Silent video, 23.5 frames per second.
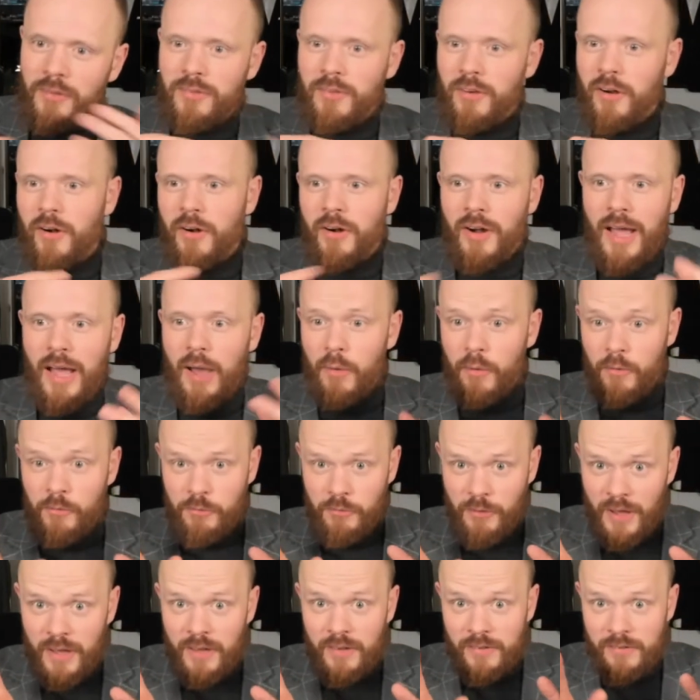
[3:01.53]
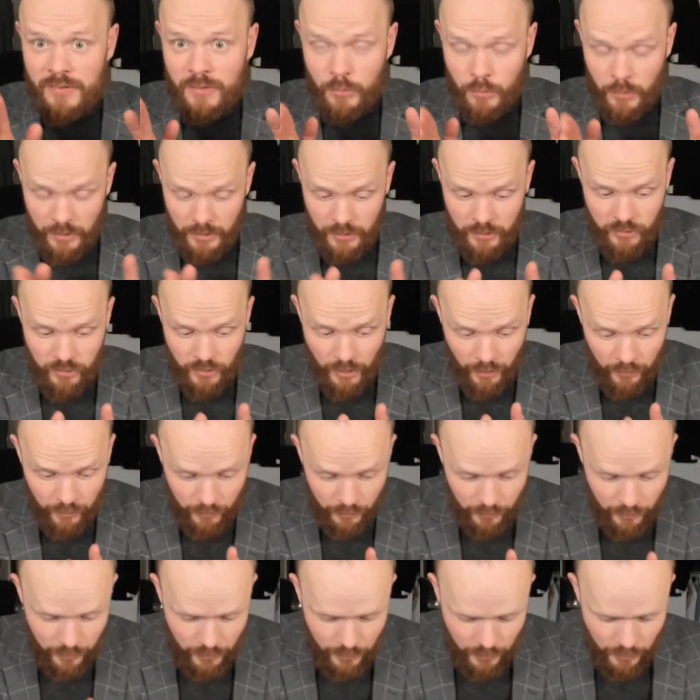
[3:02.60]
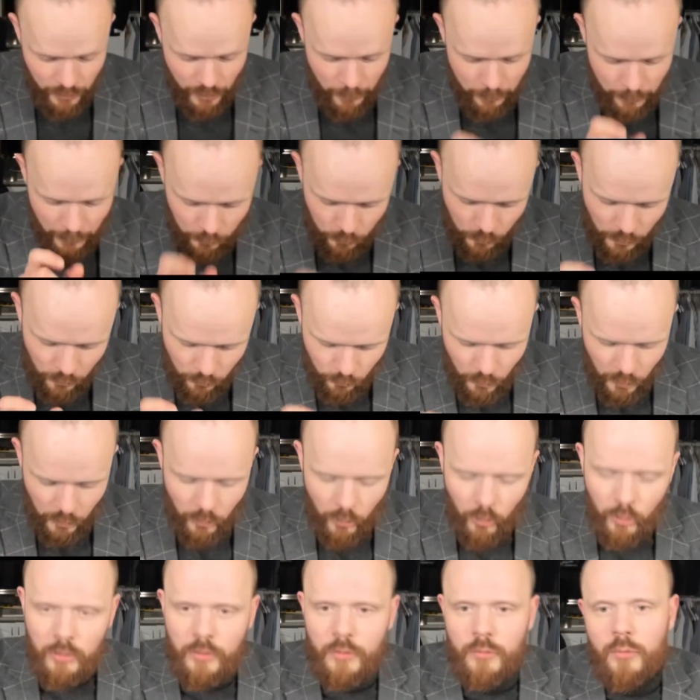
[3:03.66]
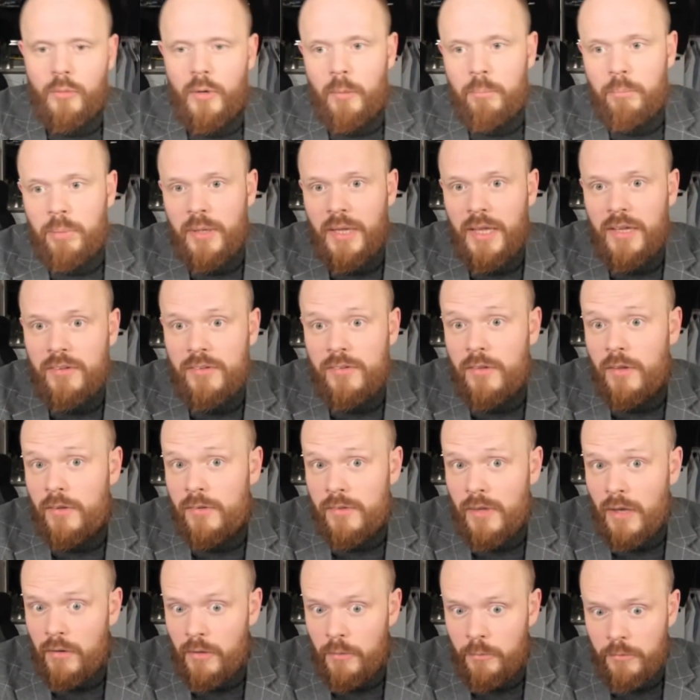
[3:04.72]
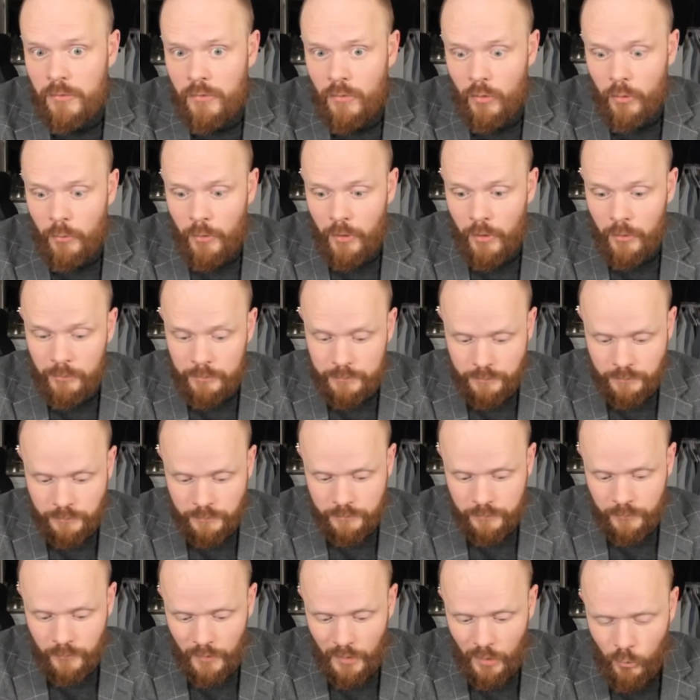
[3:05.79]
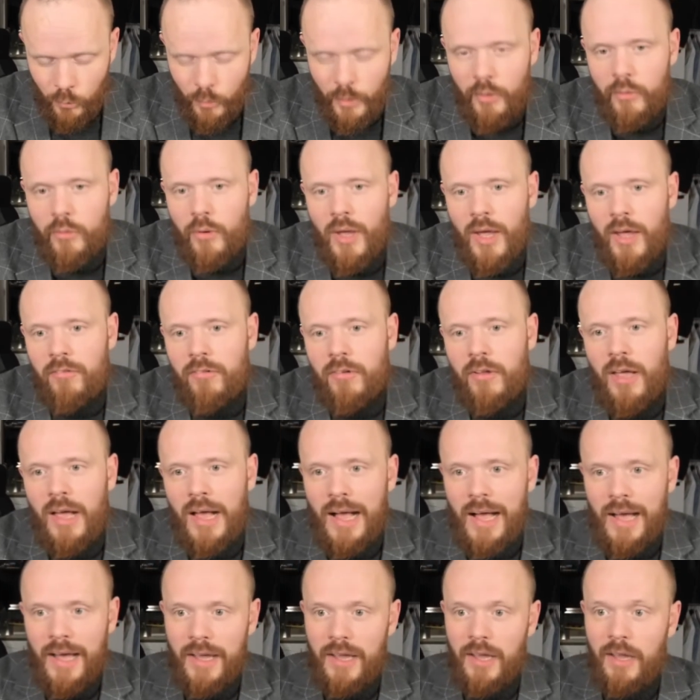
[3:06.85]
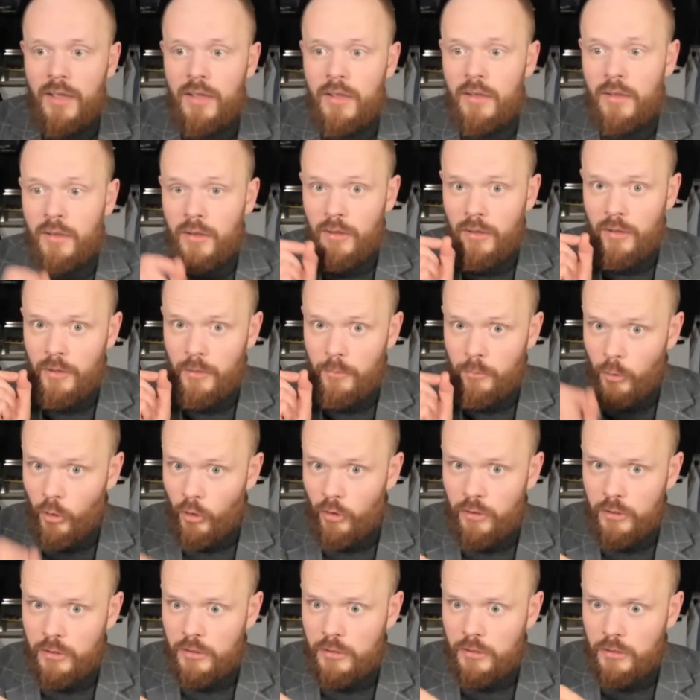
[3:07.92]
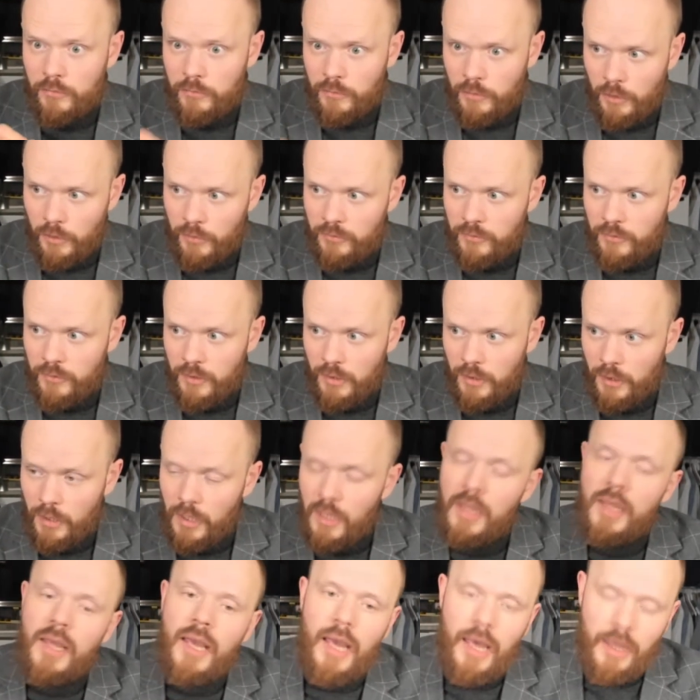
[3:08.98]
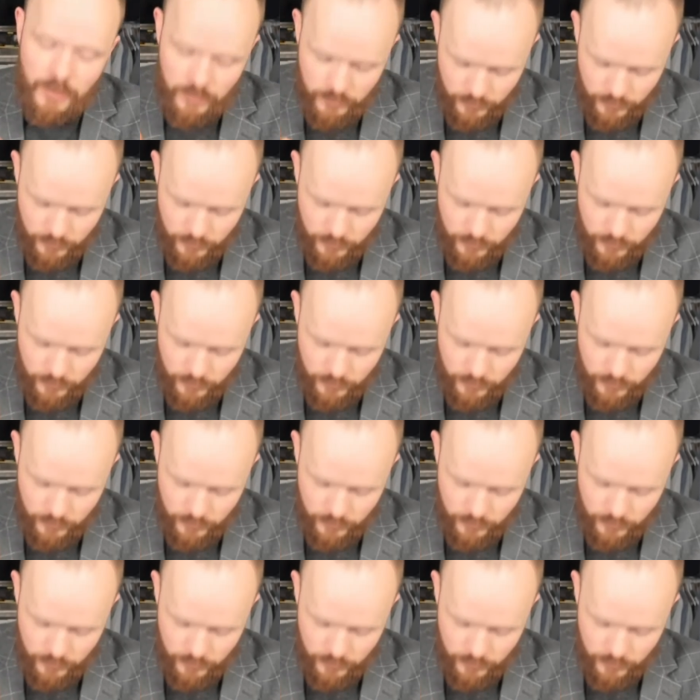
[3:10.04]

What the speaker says: are out of phase with each other. But we always want to place the sound absorber where you have high particle velocity. And